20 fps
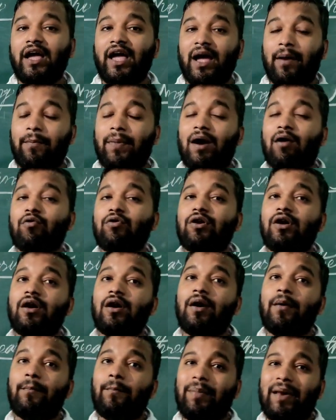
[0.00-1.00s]
about
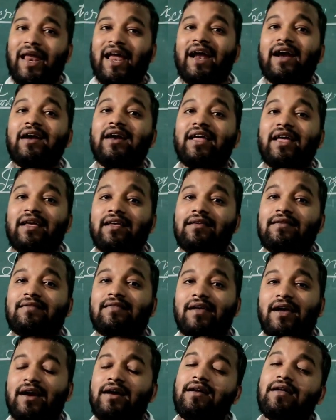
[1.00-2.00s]
plant is
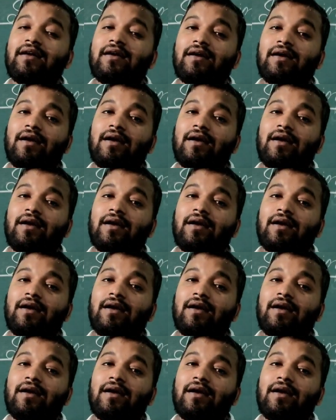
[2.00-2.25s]
that